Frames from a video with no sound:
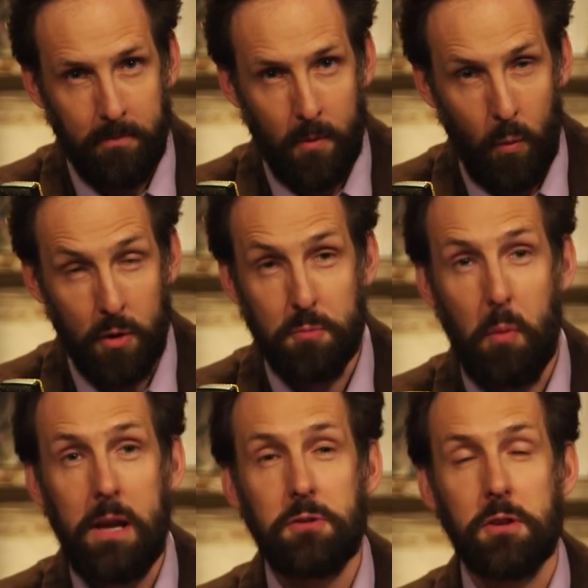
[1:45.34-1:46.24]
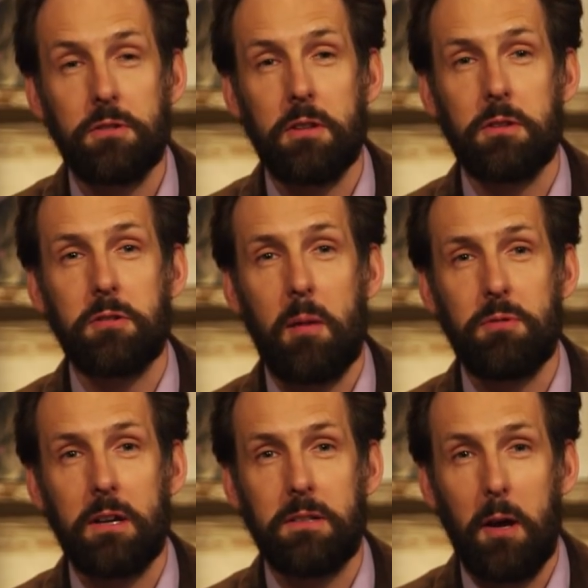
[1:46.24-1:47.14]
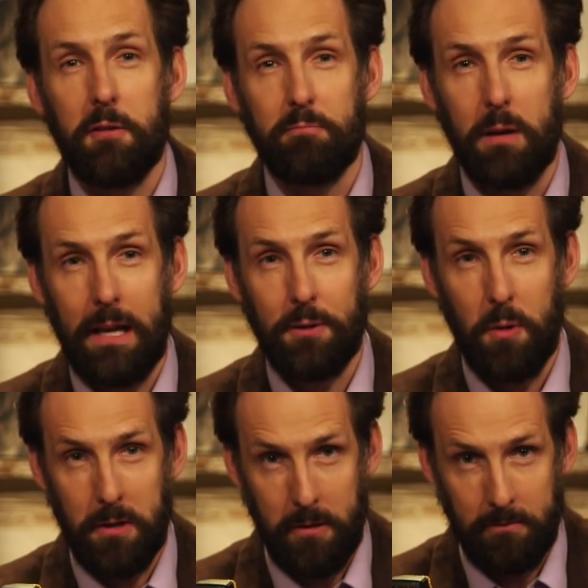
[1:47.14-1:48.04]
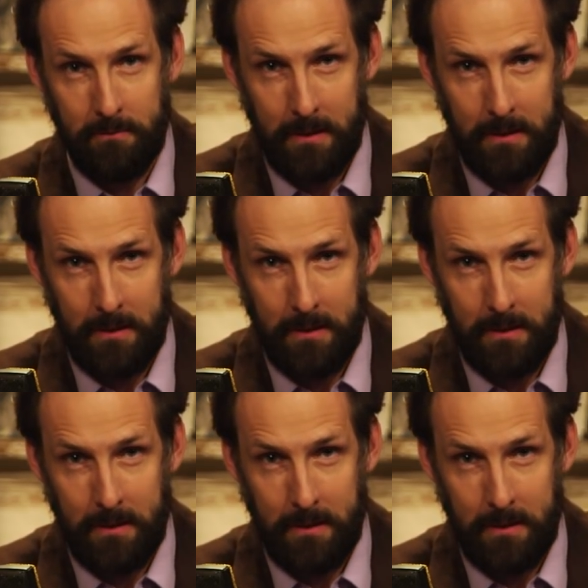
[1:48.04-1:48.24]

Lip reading: Which brings us to the subject of Bladerunner.